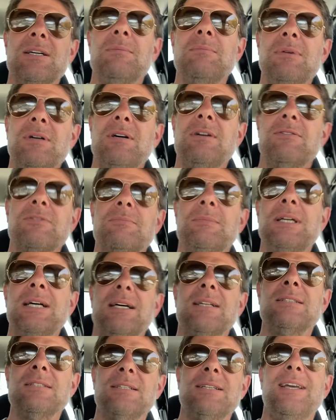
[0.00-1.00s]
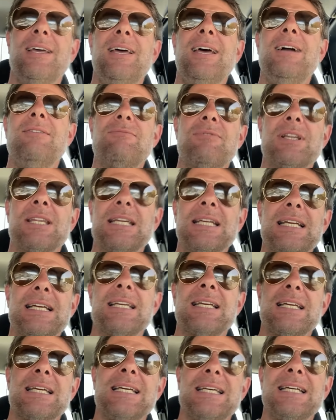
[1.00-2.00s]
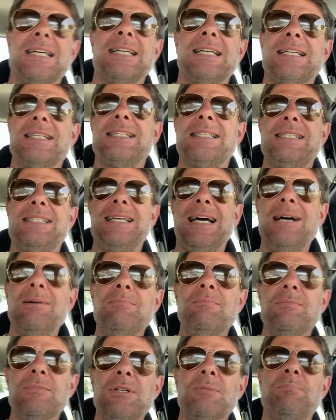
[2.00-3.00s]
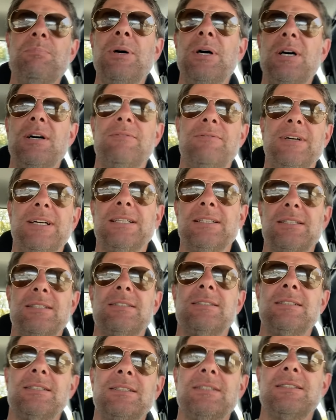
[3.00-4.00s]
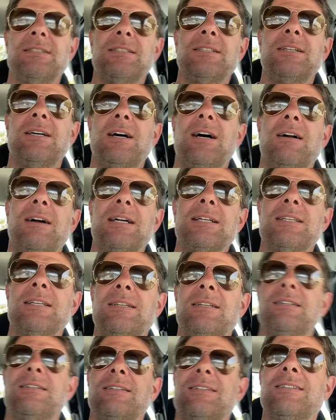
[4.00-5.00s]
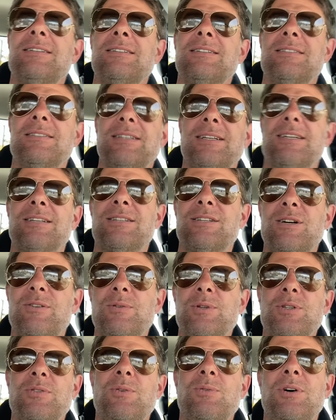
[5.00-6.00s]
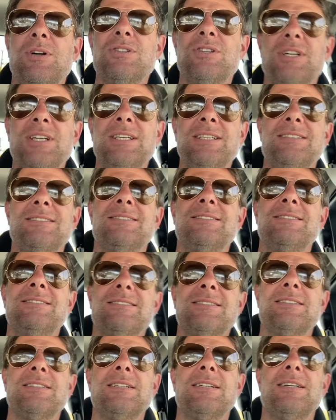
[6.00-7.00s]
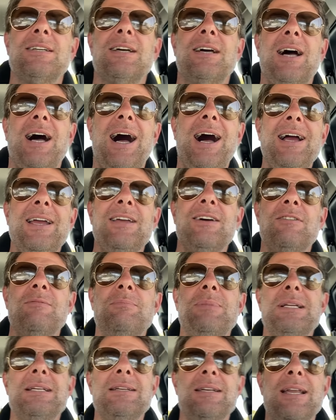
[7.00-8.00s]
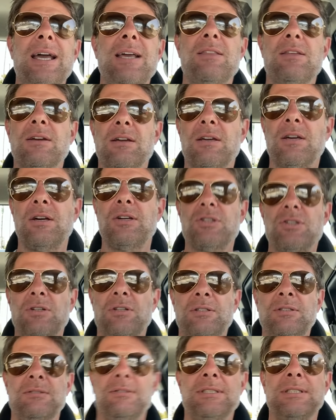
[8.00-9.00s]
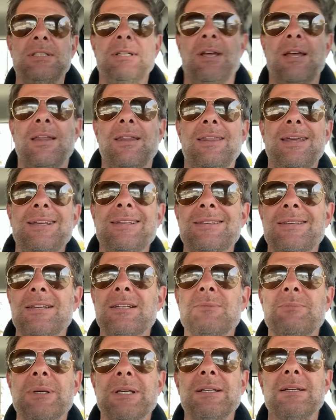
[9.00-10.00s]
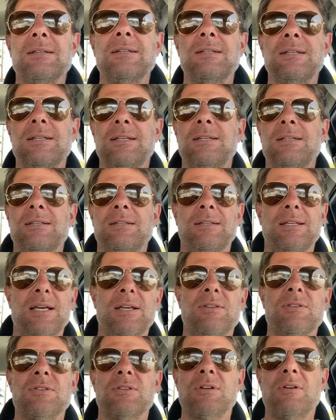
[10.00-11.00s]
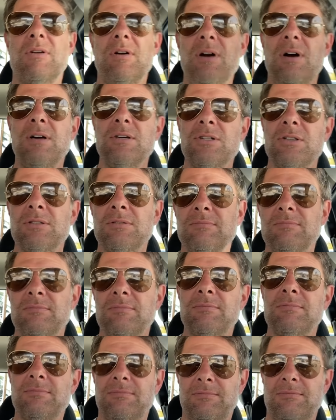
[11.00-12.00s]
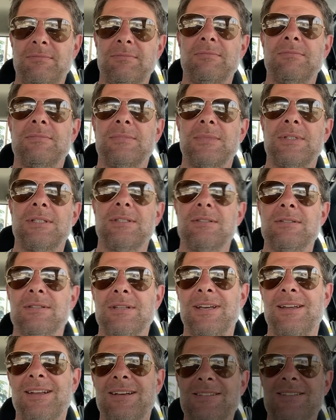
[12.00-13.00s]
Apart from that, everything is damned perfect. Alright, thank you so much for watching. I have been Nathan Kershaw. This has been Nathan's Garage. See you next